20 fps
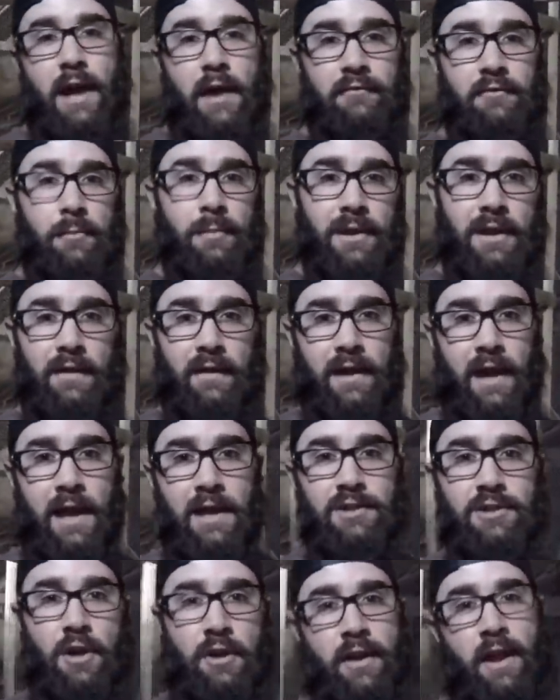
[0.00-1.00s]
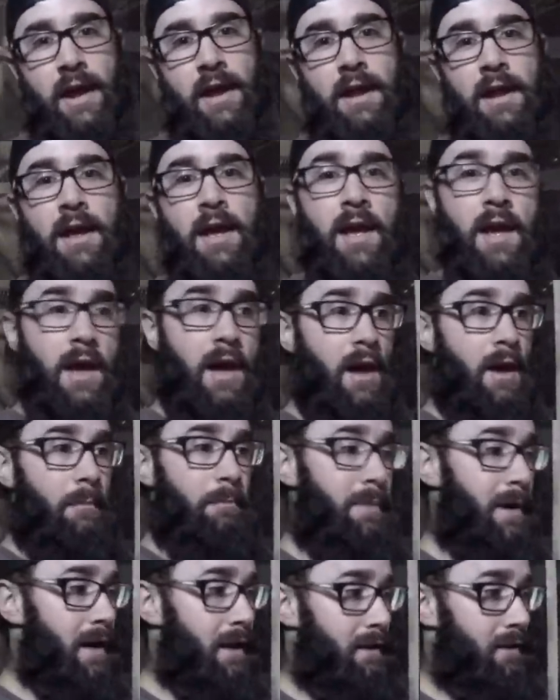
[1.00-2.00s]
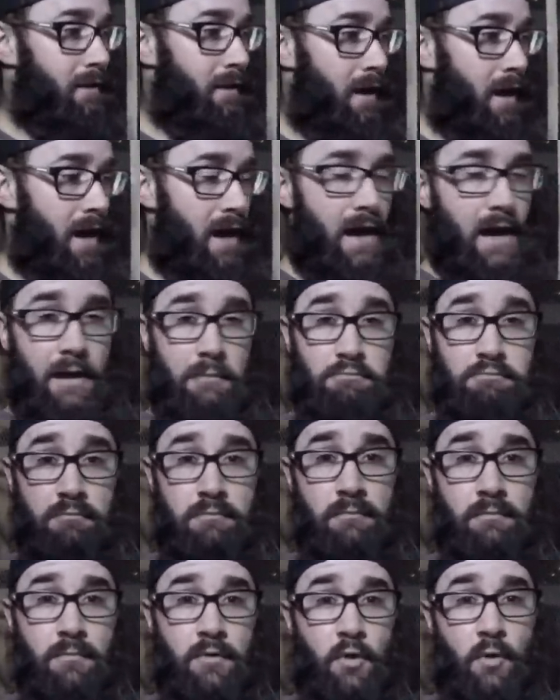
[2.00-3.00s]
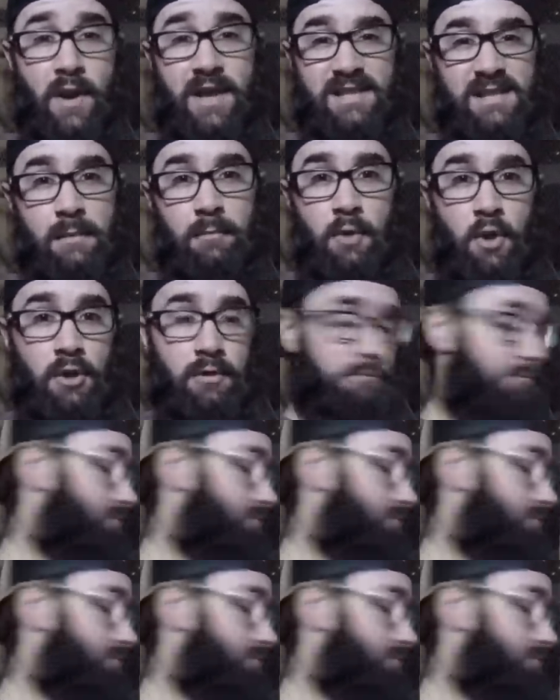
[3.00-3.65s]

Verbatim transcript: after being in the cage all night. But uh, the rest of them look